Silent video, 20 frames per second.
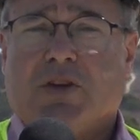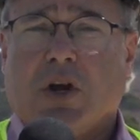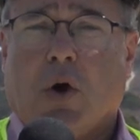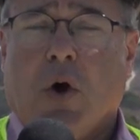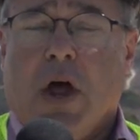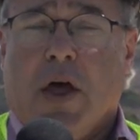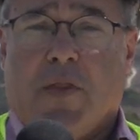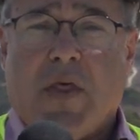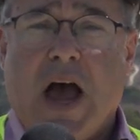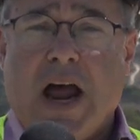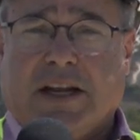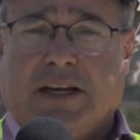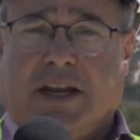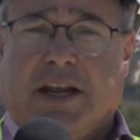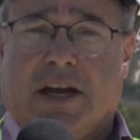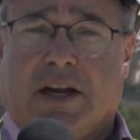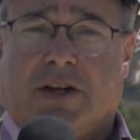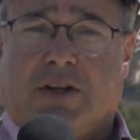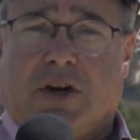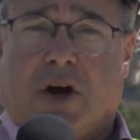So that
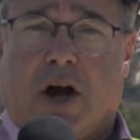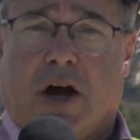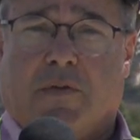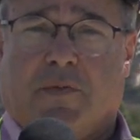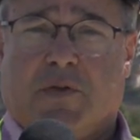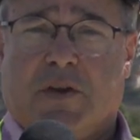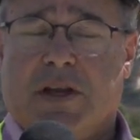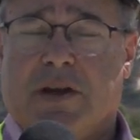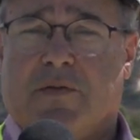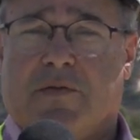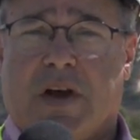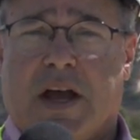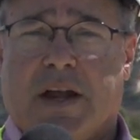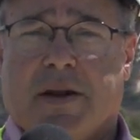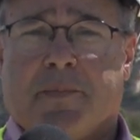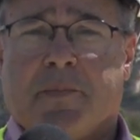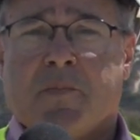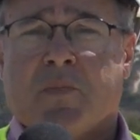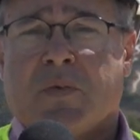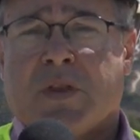kicked off the
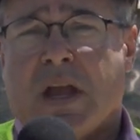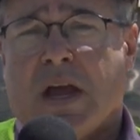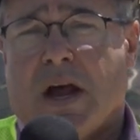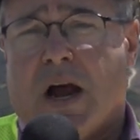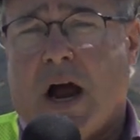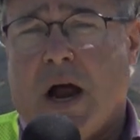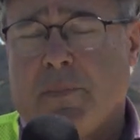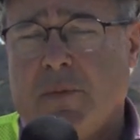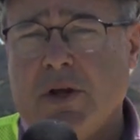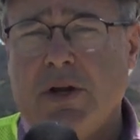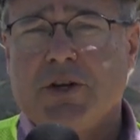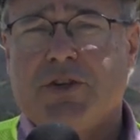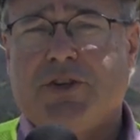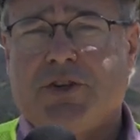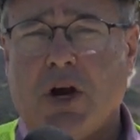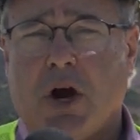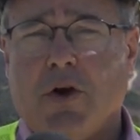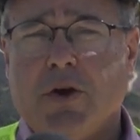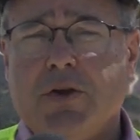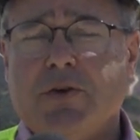event. I'm going to
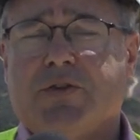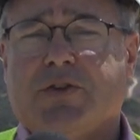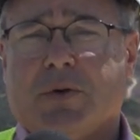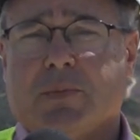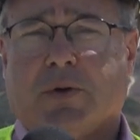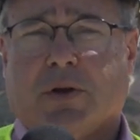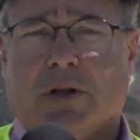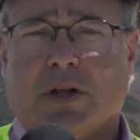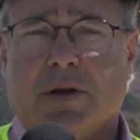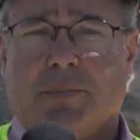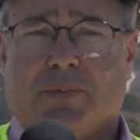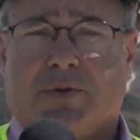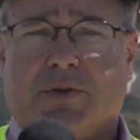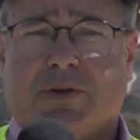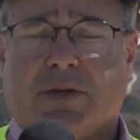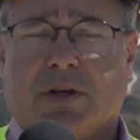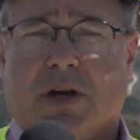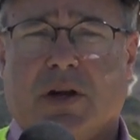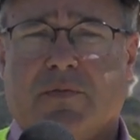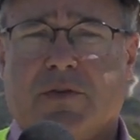show you some
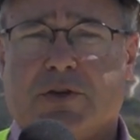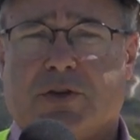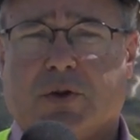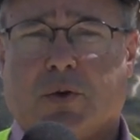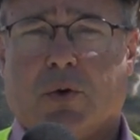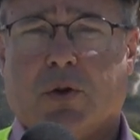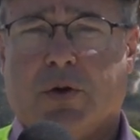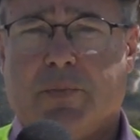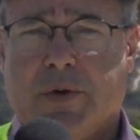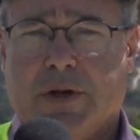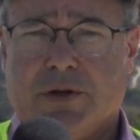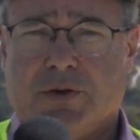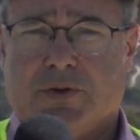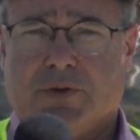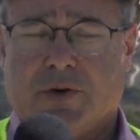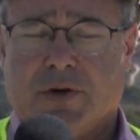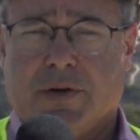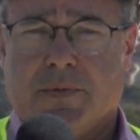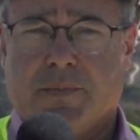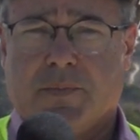clips of the School of
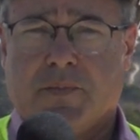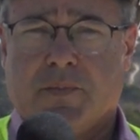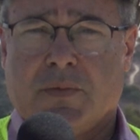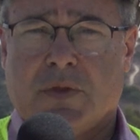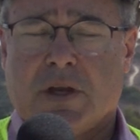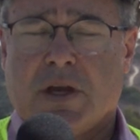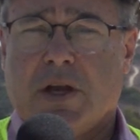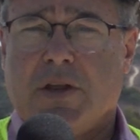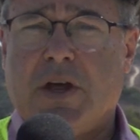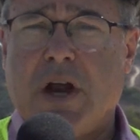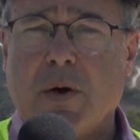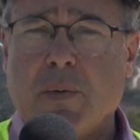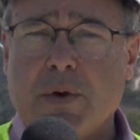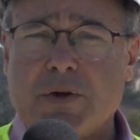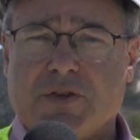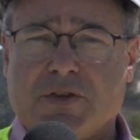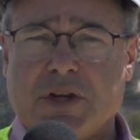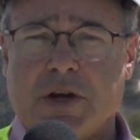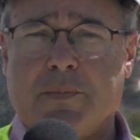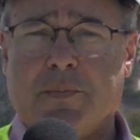Ministry. There
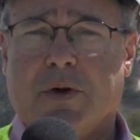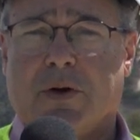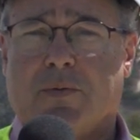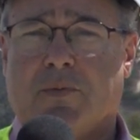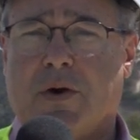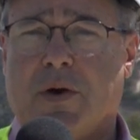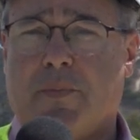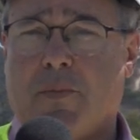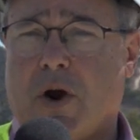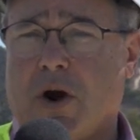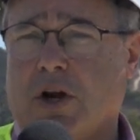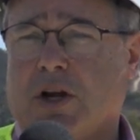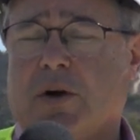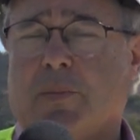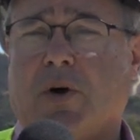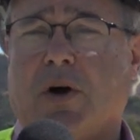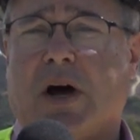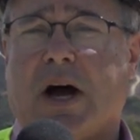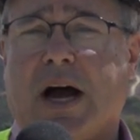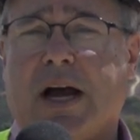were some
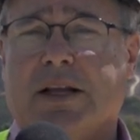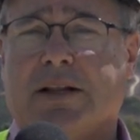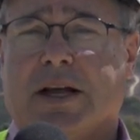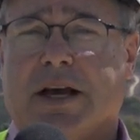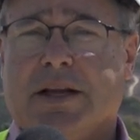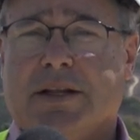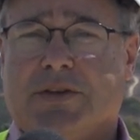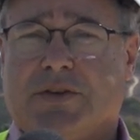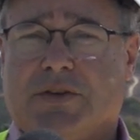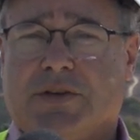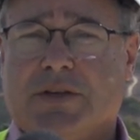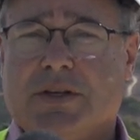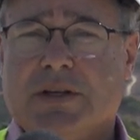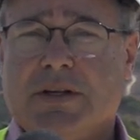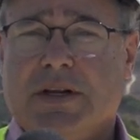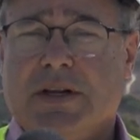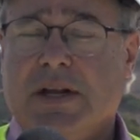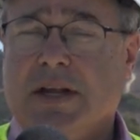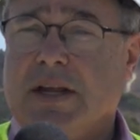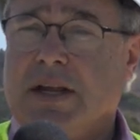remarkable highlights.
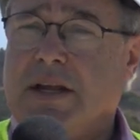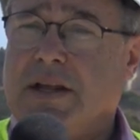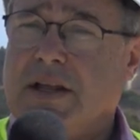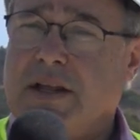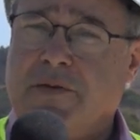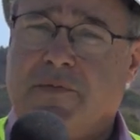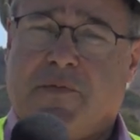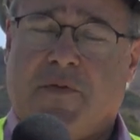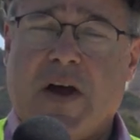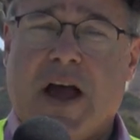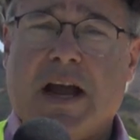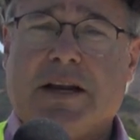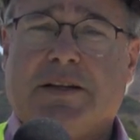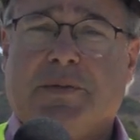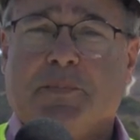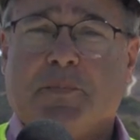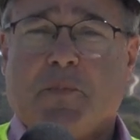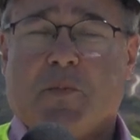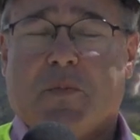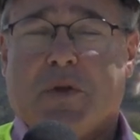In
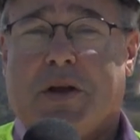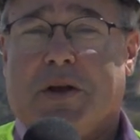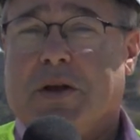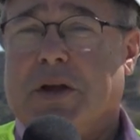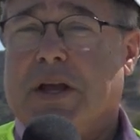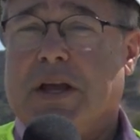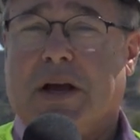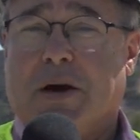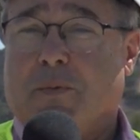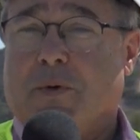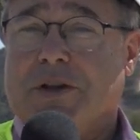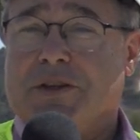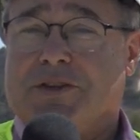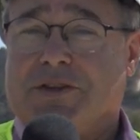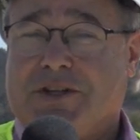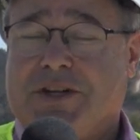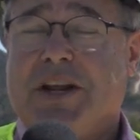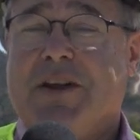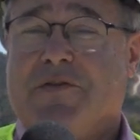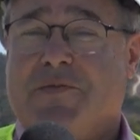fact, when
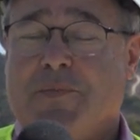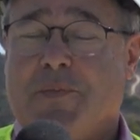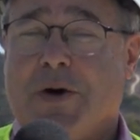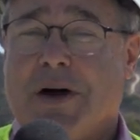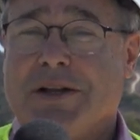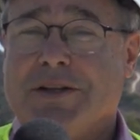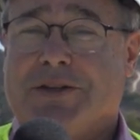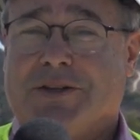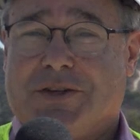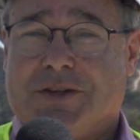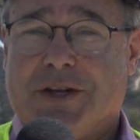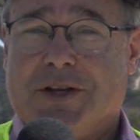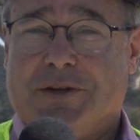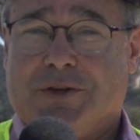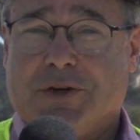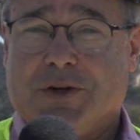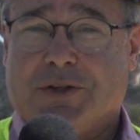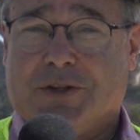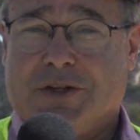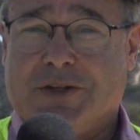Steve Munsey
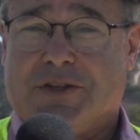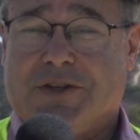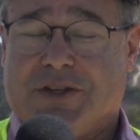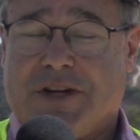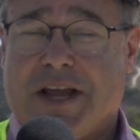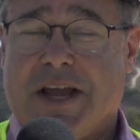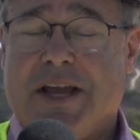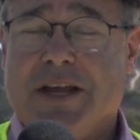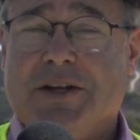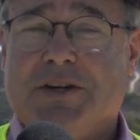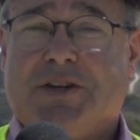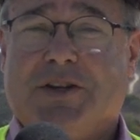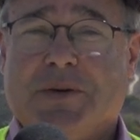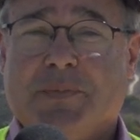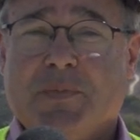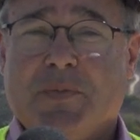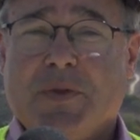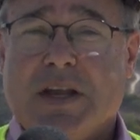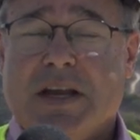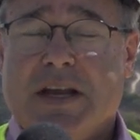took the
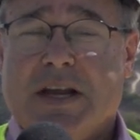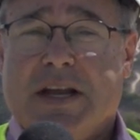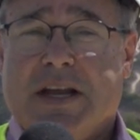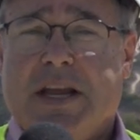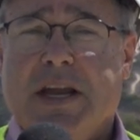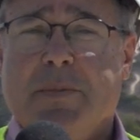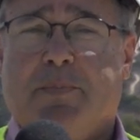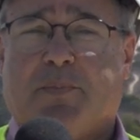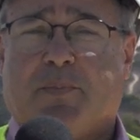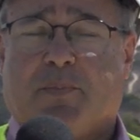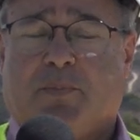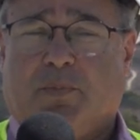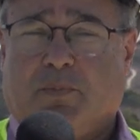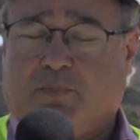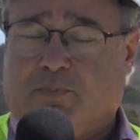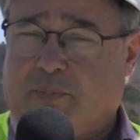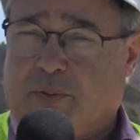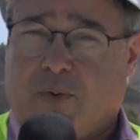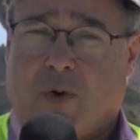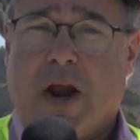stage, he
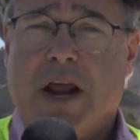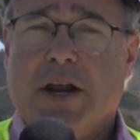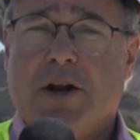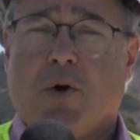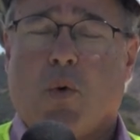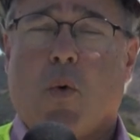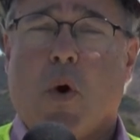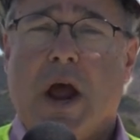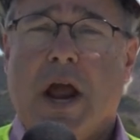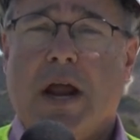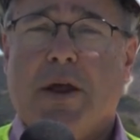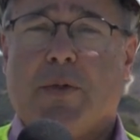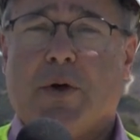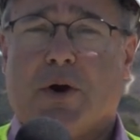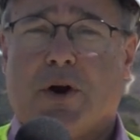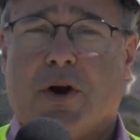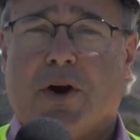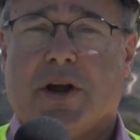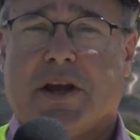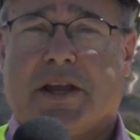prayed away
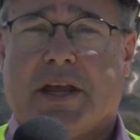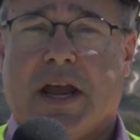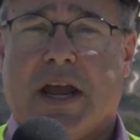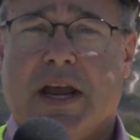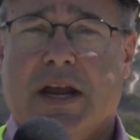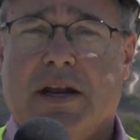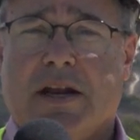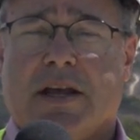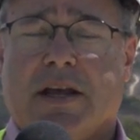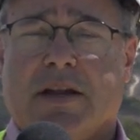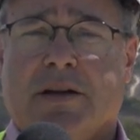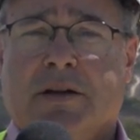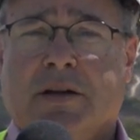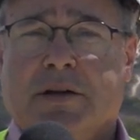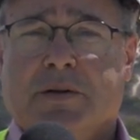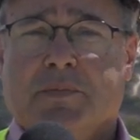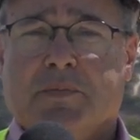the hurricane, and